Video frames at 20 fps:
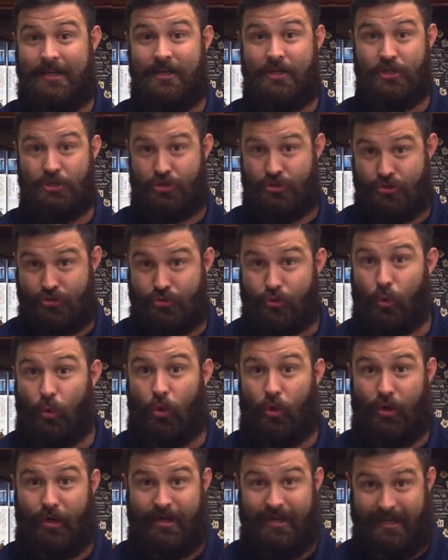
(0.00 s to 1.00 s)

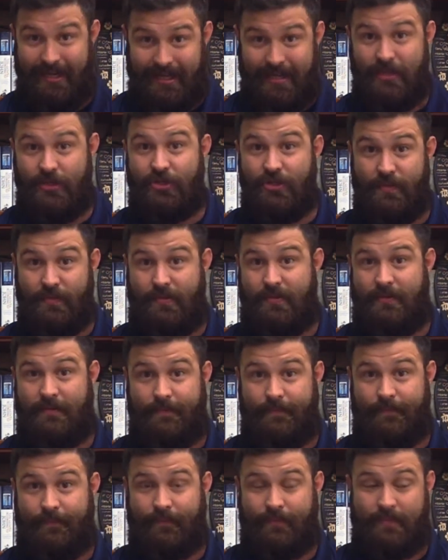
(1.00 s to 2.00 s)
destroyed Egypt
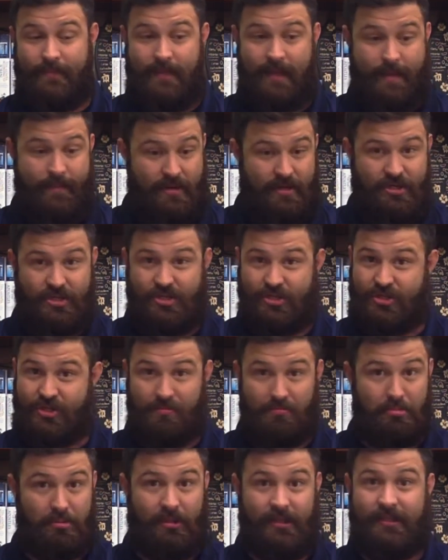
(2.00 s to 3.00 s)
and just
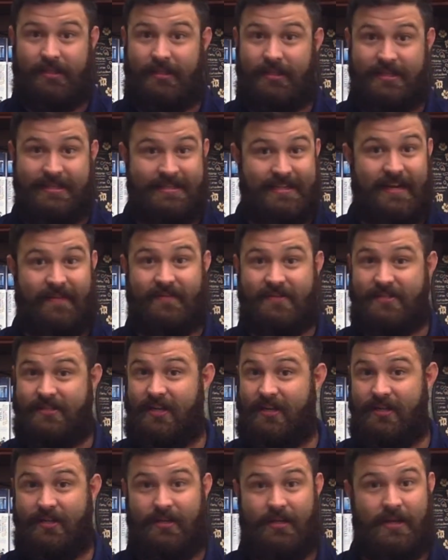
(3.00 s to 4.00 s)
completely
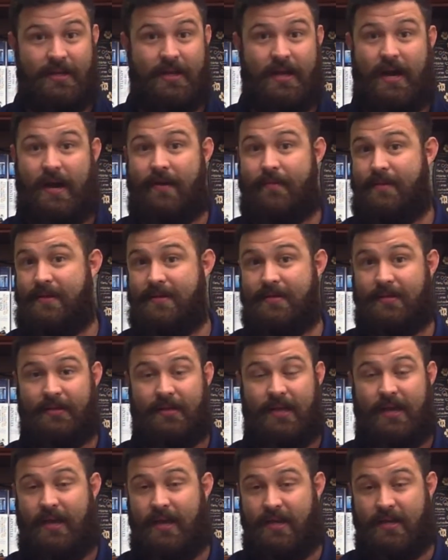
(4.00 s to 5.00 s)
devastated the economy, the
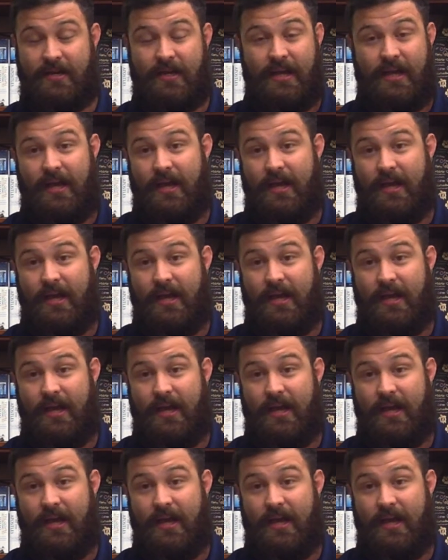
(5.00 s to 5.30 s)
land.